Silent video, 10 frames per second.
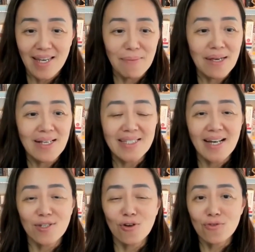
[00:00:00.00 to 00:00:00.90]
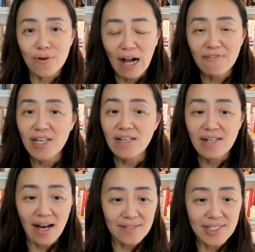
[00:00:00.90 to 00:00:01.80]
It means that you're crafting
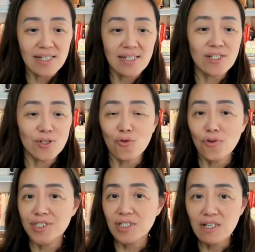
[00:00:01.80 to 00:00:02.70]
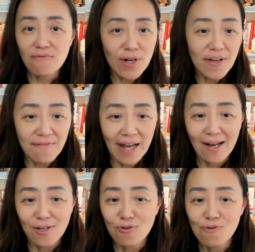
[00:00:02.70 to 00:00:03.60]
content, you're delivering
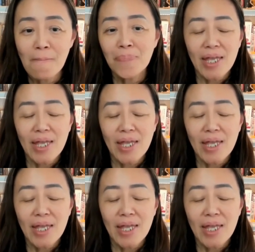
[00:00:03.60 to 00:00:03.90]
value,